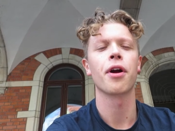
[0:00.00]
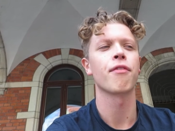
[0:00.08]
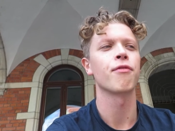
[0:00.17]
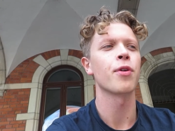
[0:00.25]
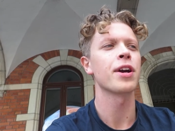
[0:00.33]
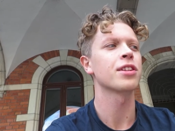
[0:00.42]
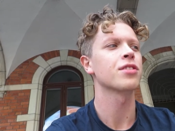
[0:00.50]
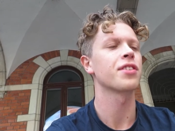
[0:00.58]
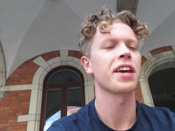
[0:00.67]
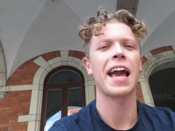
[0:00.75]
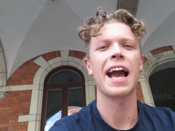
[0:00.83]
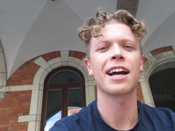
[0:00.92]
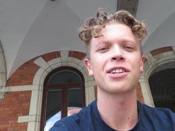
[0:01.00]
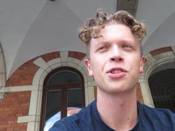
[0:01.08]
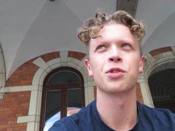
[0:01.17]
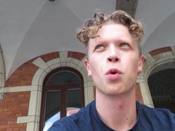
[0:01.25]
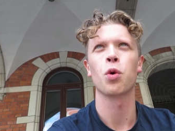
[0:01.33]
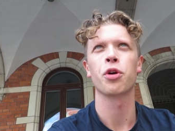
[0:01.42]
afraid to take
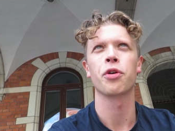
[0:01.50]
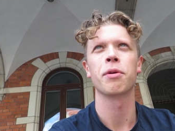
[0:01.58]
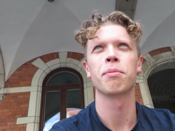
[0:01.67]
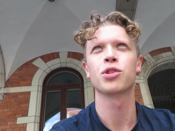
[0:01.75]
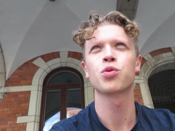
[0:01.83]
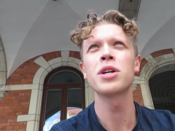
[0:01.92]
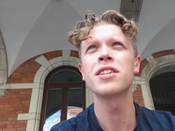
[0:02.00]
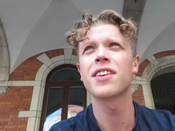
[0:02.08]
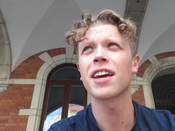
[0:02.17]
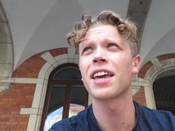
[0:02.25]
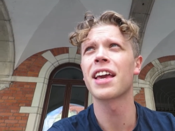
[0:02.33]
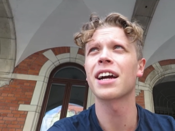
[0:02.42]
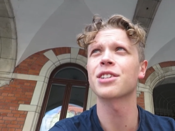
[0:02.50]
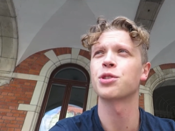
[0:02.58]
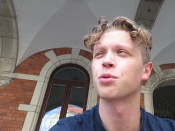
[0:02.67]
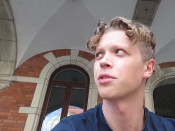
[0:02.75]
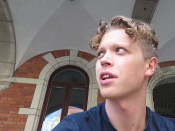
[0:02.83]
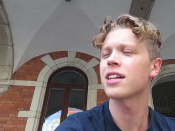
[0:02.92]
action, or you're in between taking
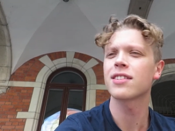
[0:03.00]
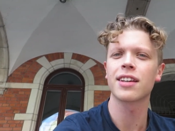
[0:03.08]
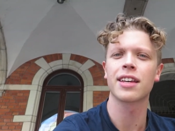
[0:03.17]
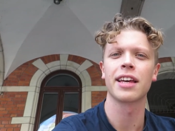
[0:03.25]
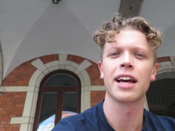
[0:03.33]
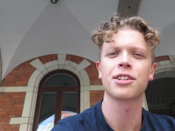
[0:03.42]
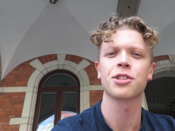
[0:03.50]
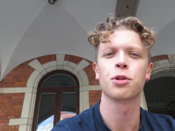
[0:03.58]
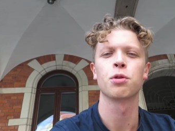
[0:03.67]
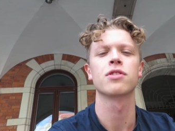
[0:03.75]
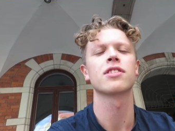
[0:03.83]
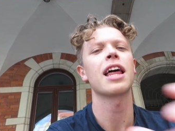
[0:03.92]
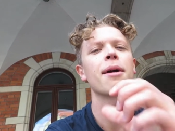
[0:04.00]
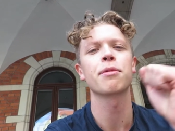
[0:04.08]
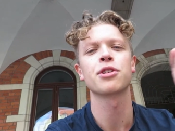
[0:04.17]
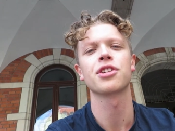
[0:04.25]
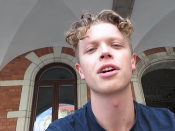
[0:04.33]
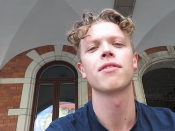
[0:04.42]
action or not taking action, you slap
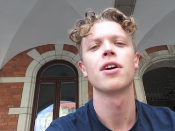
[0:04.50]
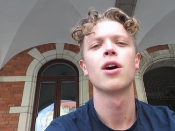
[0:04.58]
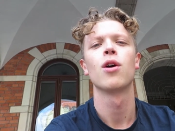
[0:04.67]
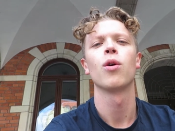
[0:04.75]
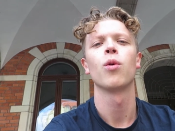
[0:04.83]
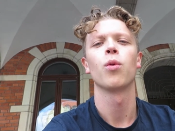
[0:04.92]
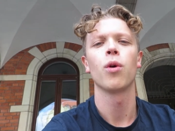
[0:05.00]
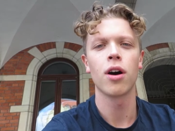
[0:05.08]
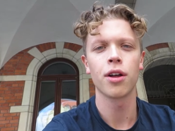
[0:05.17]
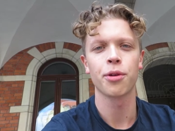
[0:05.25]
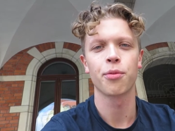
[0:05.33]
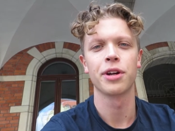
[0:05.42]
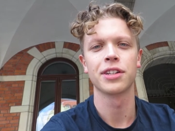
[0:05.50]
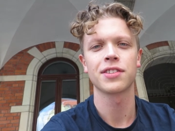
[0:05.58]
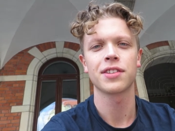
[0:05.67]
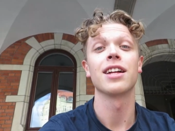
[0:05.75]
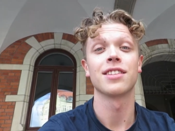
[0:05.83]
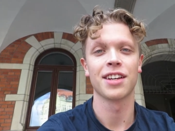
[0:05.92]
yourself on the
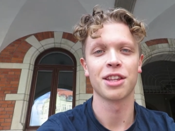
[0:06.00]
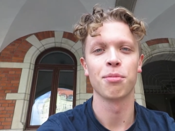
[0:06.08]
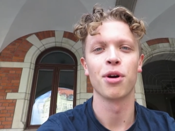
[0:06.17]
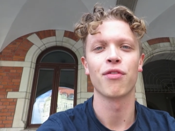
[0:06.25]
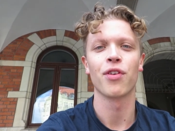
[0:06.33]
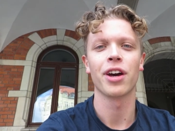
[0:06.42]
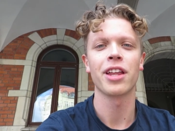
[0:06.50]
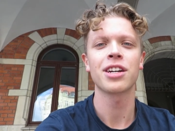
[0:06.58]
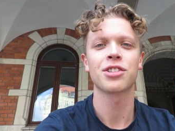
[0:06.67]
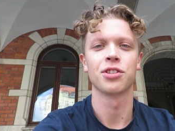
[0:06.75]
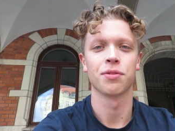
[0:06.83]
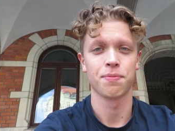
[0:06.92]
wrist and take the motherfucking action.